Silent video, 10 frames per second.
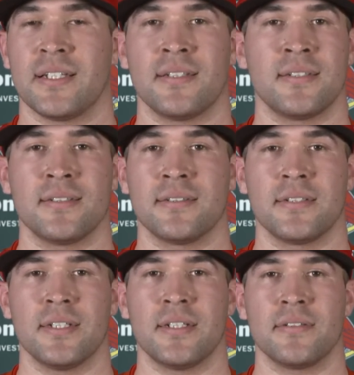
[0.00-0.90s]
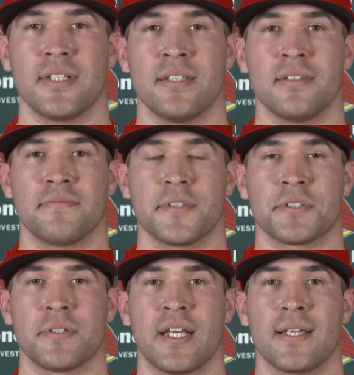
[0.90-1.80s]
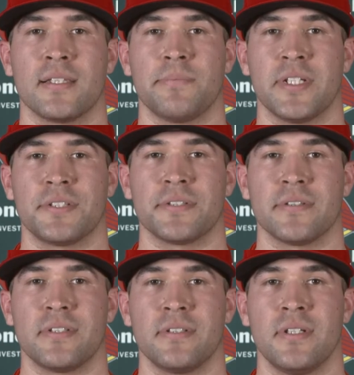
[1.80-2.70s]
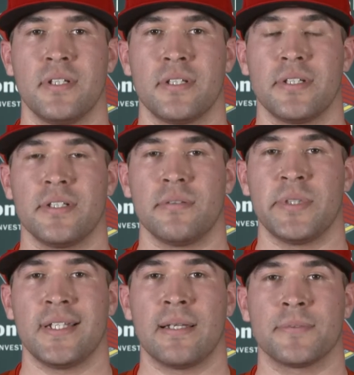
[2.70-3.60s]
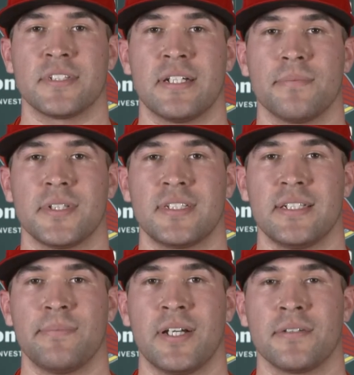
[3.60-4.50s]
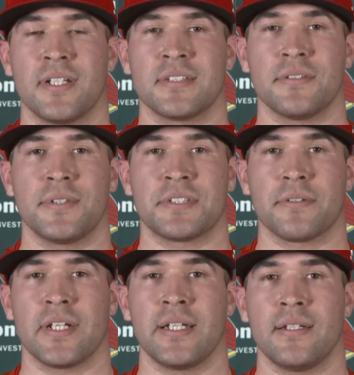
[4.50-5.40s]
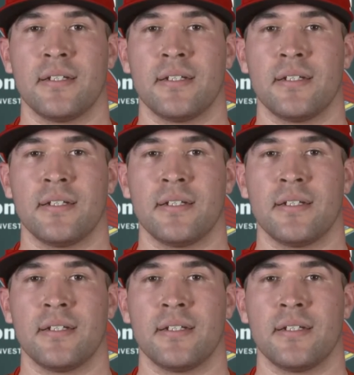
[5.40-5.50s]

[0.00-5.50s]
Getting the, you know, getting the first crack at the pitcher and, you know, being able to help the team out, that's always great.